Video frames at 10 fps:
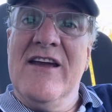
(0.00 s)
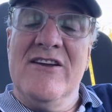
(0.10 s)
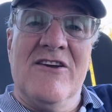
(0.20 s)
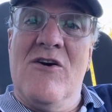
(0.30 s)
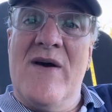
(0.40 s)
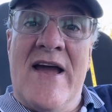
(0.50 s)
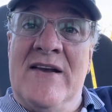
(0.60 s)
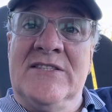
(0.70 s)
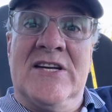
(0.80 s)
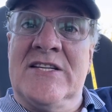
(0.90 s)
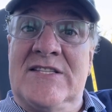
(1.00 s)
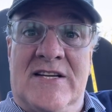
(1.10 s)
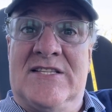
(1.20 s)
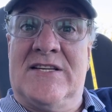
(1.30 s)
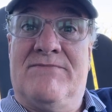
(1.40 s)
you know, and just
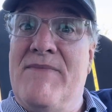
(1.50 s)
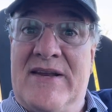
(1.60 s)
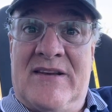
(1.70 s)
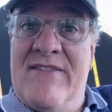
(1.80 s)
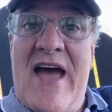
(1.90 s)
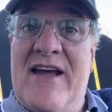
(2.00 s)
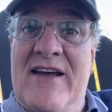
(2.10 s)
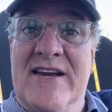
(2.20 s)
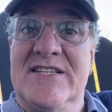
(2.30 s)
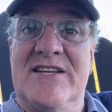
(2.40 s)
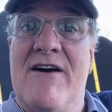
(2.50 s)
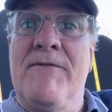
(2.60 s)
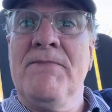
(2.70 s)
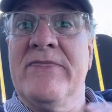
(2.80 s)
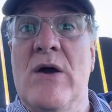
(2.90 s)
submit to that kind of
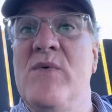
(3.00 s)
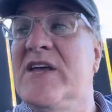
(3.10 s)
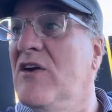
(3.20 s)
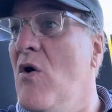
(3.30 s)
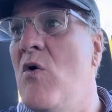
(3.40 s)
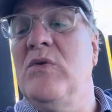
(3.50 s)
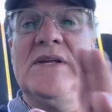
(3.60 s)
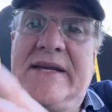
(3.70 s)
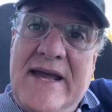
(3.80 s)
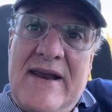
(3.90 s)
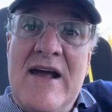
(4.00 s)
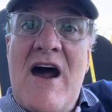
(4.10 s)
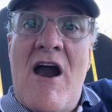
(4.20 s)
stuff that we can only get